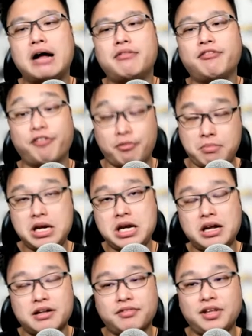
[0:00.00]
For
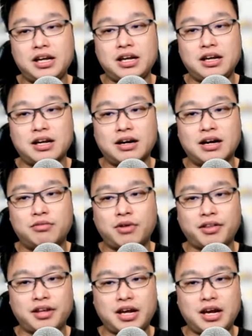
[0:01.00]
me, the
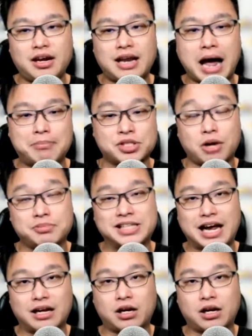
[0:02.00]
one of the laptops that